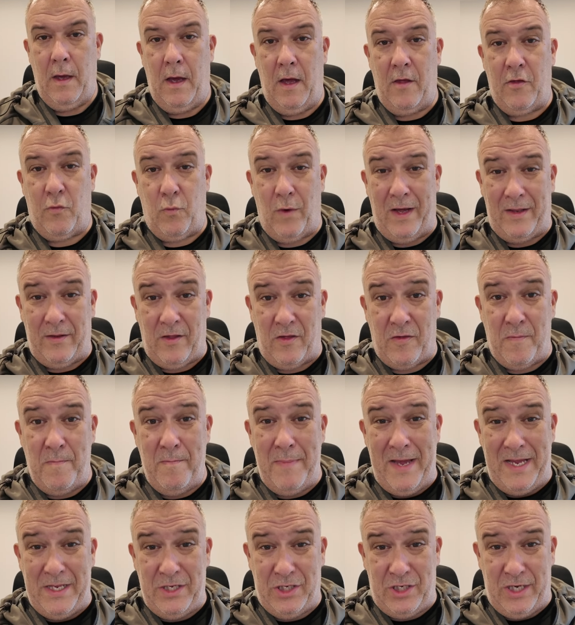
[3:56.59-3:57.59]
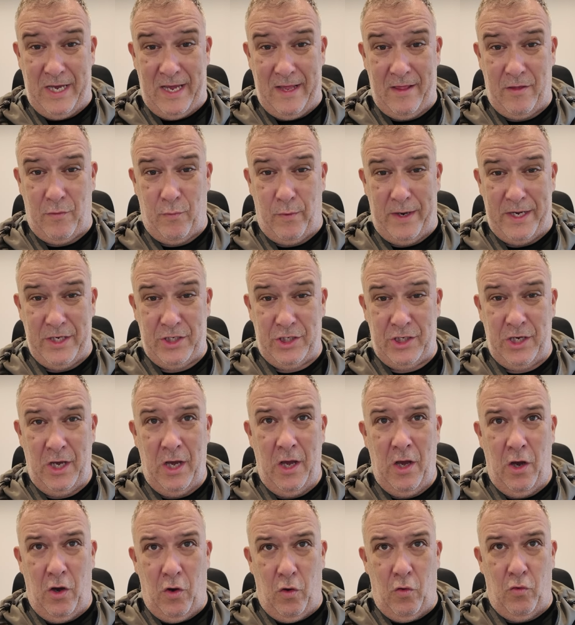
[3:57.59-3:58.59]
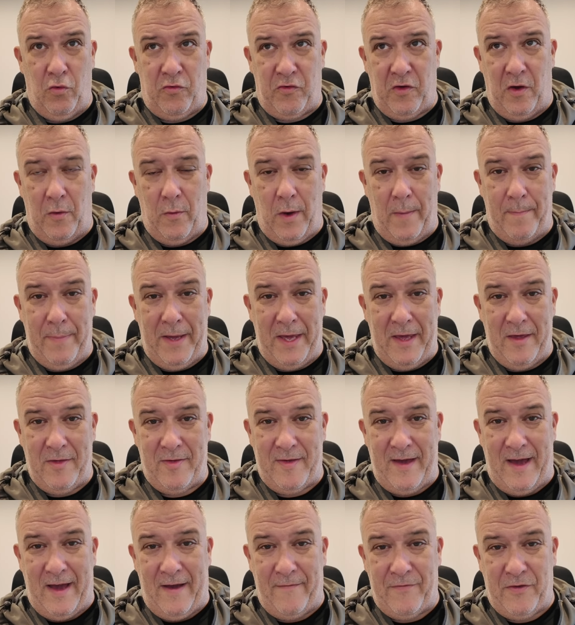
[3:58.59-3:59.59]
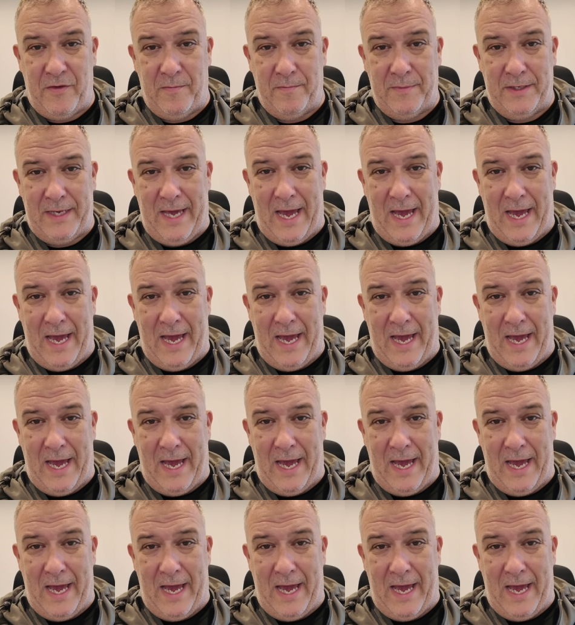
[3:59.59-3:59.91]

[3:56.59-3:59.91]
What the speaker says: as well as Mitchett, which also appears to have some